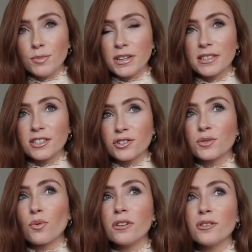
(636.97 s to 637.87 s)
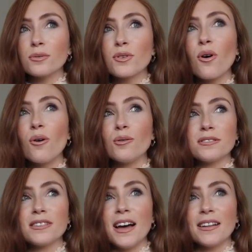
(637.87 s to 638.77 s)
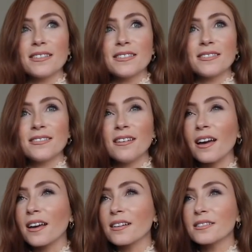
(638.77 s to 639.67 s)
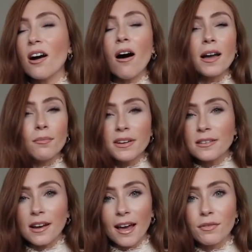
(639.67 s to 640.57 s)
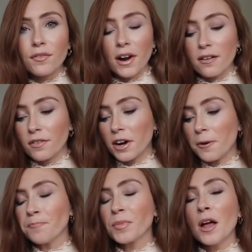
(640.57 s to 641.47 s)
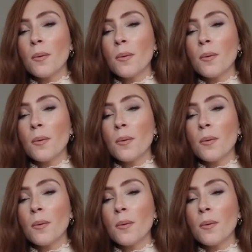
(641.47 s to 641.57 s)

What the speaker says: because it's just one of those coats that's like timeless. I'll have it forever.